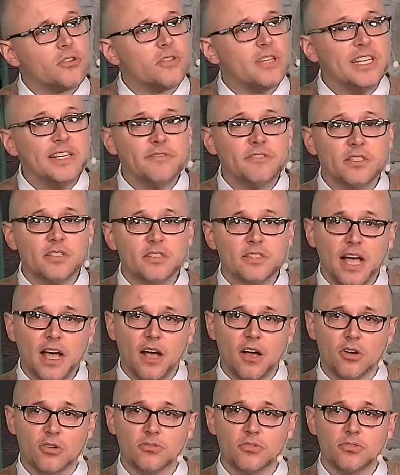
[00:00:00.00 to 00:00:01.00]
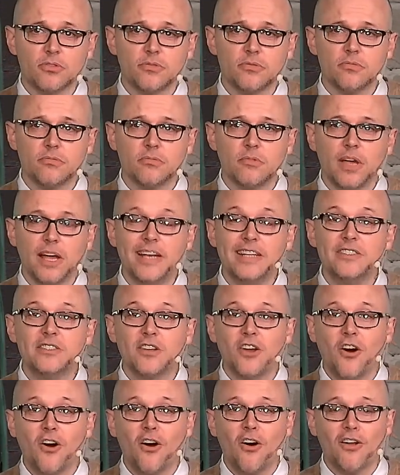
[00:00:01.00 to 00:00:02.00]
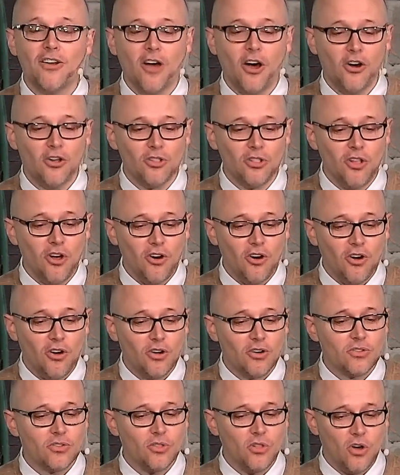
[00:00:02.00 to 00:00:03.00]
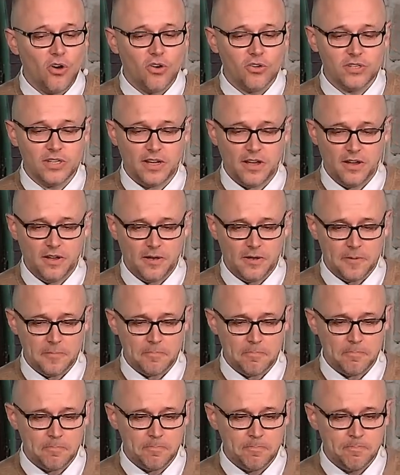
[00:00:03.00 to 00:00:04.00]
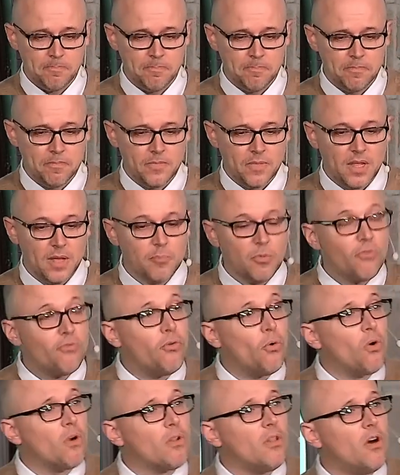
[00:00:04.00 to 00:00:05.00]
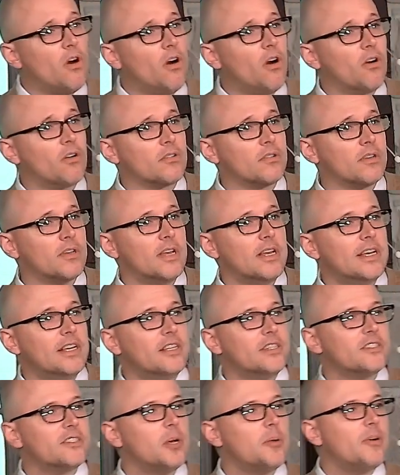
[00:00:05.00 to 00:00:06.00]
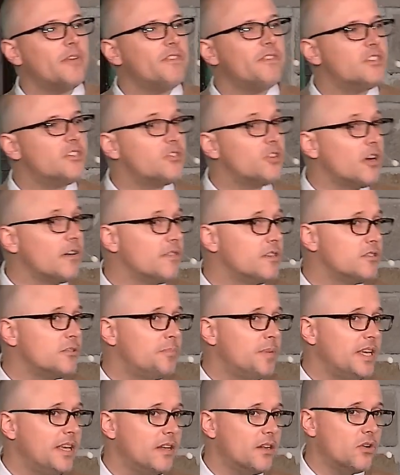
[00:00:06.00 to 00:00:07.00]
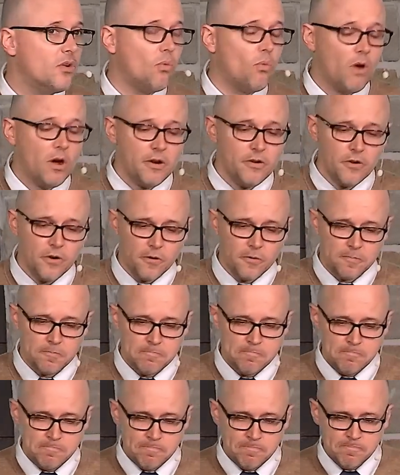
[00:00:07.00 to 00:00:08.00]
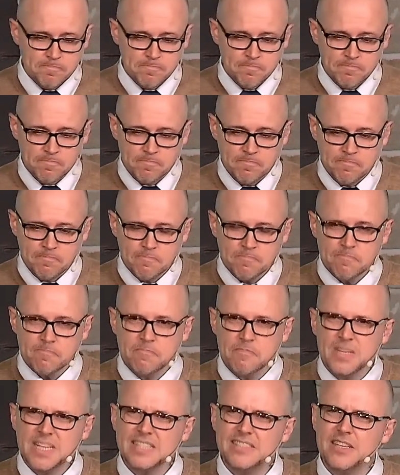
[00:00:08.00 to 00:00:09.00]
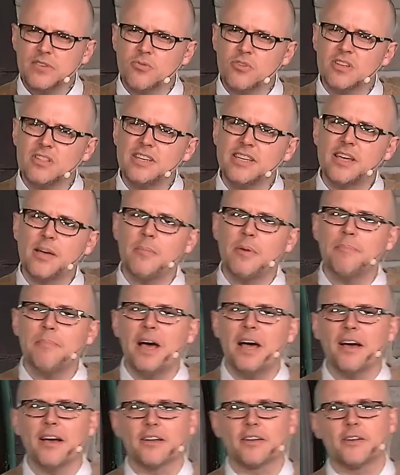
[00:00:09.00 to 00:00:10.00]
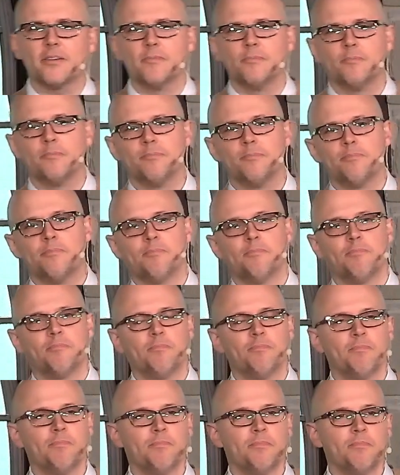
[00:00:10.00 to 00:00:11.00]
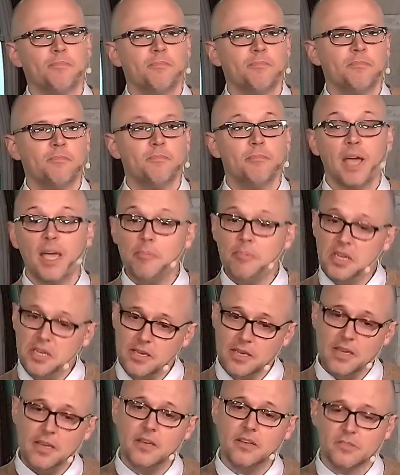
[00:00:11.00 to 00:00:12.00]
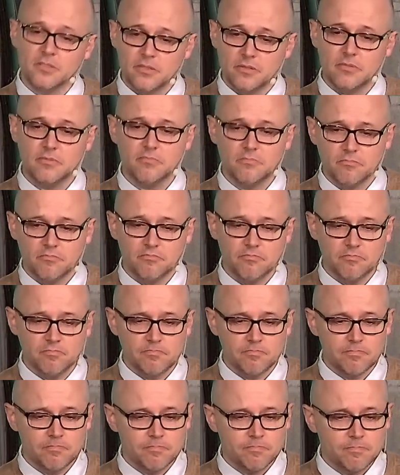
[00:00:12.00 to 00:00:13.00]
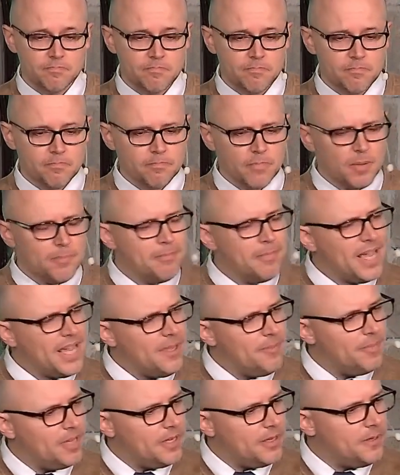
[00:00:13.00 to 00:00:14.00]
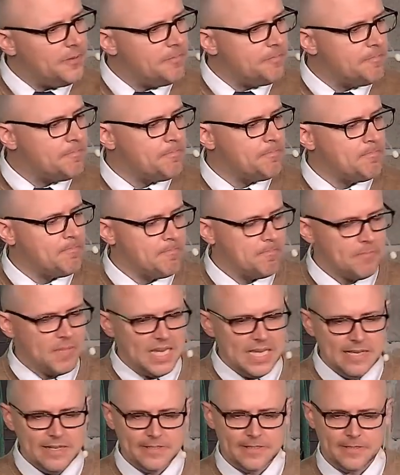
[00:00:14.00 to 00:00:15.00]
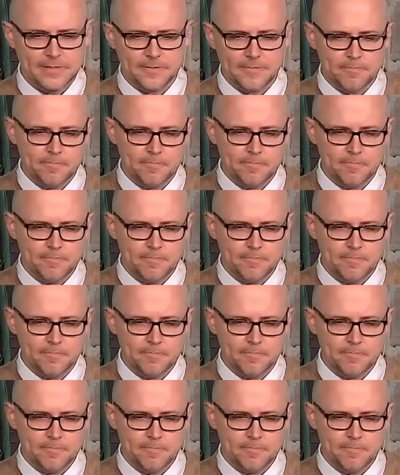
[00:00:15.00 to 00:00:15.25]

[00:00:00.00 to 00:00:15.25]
leaves his house, And he's gone a long, long time. And before long, some of his servants begin to wonder, is he really coming back? Maybe he is, but maybe he isn't.